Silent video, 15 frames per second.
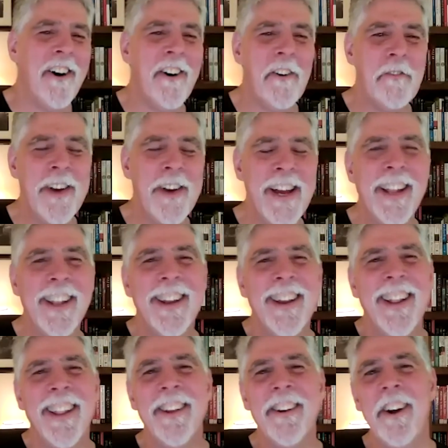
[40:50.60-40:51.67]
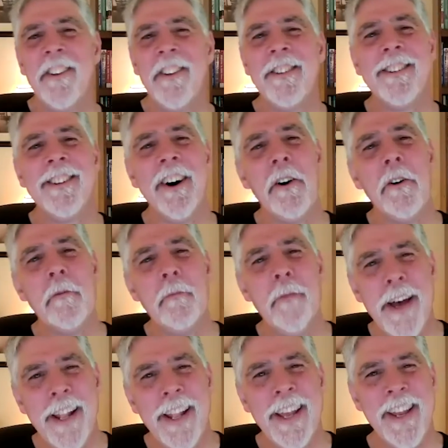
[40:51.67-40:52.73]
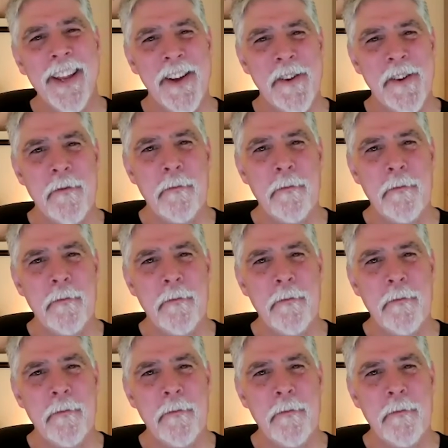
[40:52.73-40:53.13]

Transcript: man, there are so many